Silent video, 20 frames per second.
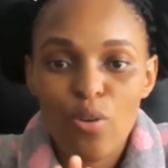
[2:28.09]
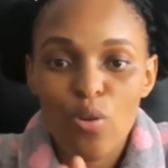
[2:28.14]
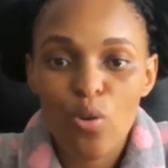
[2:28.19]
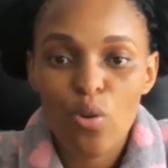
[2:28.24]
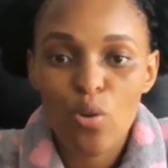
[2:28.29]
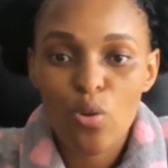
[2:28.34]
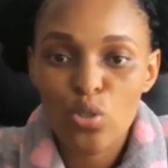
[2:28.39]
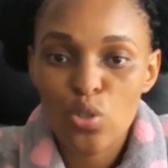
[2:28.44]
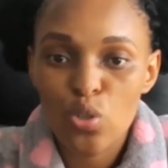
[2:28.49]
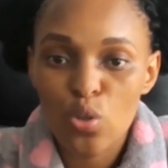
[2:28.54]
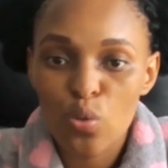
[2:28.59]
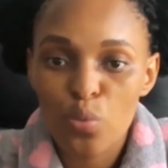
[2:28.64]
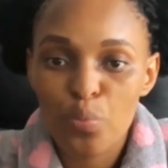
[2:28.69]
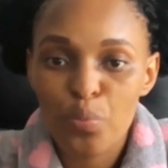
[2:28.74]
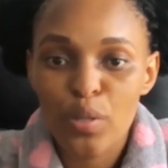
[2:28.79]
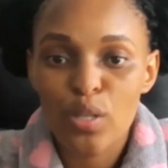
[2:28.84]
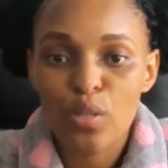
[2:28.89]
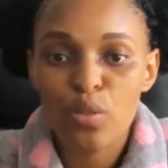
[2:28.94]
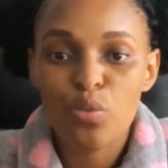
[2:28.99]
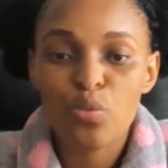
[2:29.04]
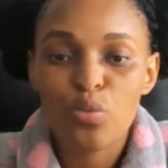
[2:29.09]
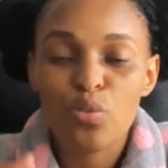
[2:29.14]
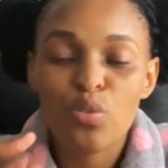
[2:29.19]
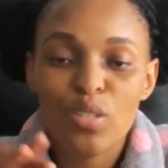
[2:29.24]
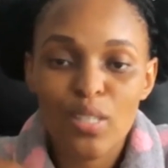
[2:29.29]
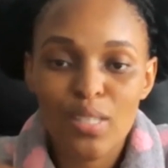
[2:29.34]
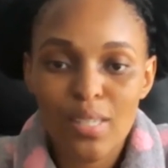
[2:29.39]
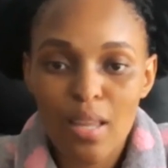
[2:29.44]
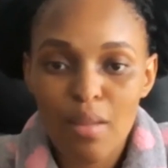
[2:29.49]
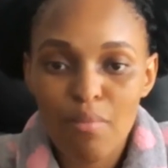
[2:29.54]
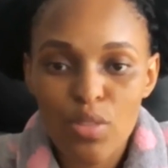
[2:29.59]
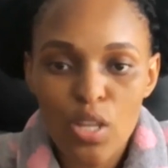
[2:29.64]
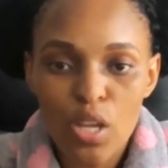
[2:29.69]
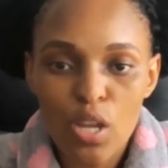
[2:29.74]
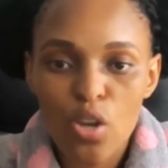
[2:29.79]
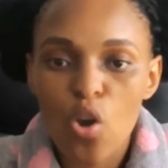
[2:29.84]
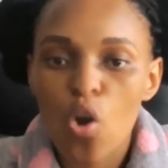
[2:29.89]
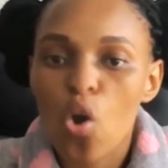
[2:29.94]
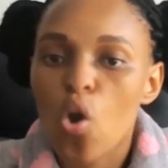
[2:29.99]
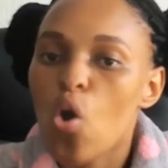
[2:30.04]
also been through the same thing,